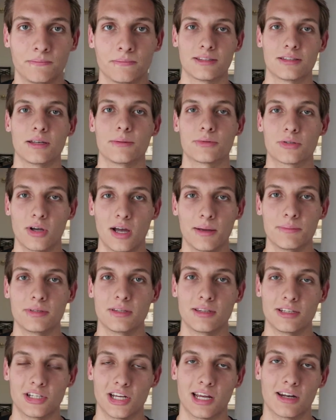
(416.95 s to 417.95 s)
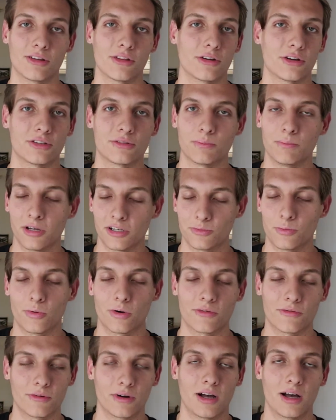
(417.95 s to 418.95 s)
Subscribe to the channel. There's much
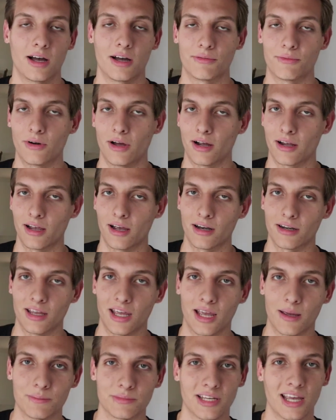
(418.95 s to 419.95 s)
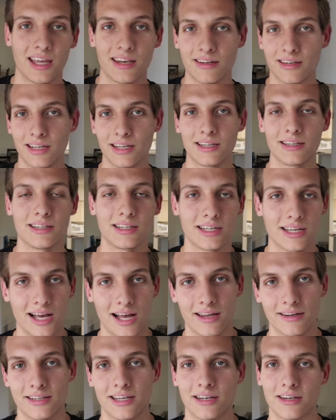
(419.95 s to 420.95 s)
more uh, Frog God games and D&D
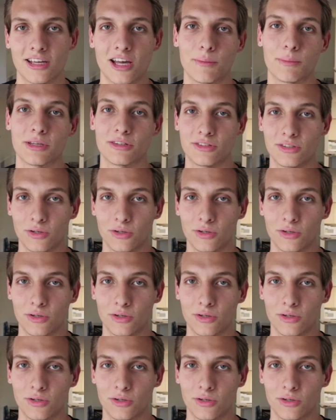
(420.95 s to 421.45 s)
content coming